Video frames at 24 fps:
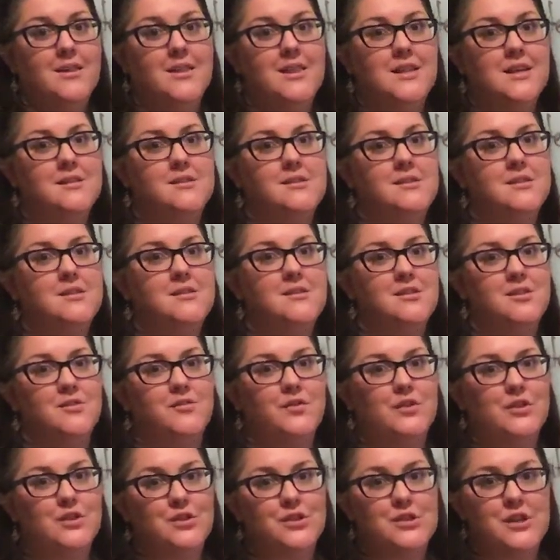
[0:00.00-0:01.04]
This is the
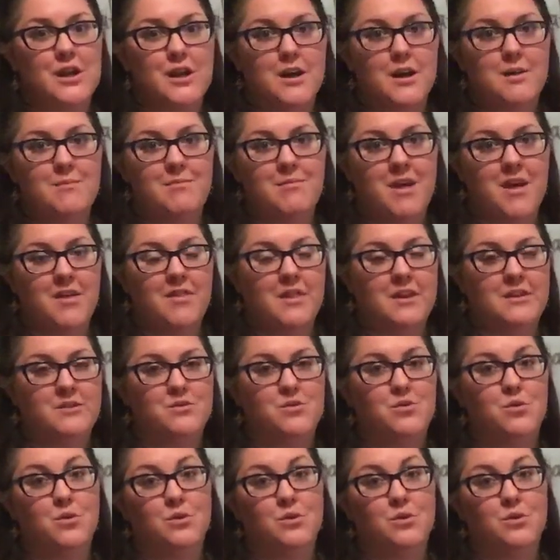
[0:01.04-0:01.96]
first time that this